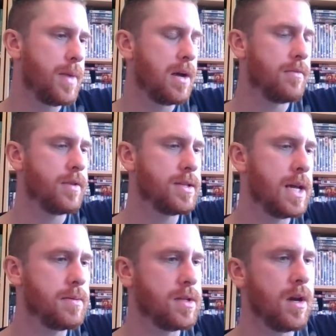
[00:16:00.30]
about the
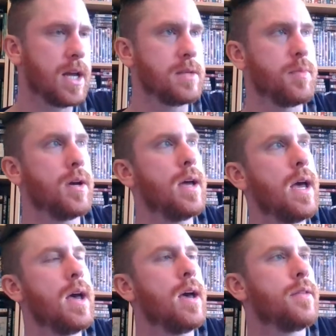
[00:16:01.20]
same size, but
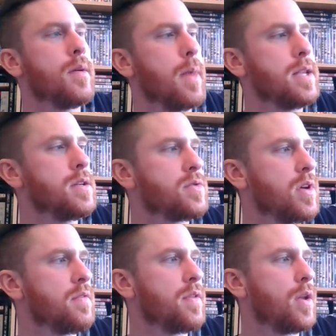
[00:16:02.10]
the
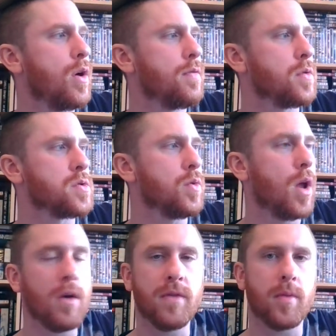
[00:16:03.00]
manuscript for the novel is all
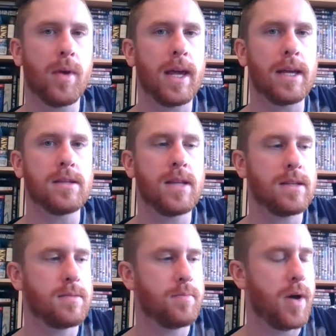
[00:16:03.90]
over the place.
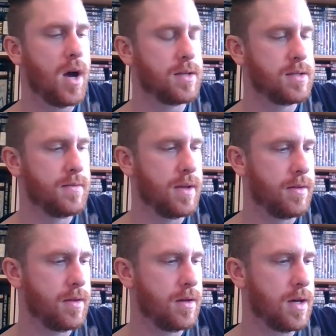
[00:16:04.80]
There's parts of
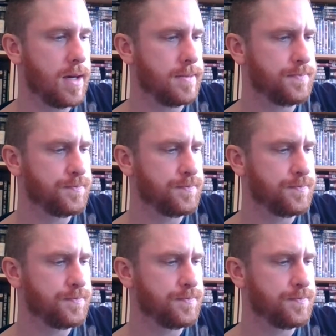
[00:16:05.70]
it that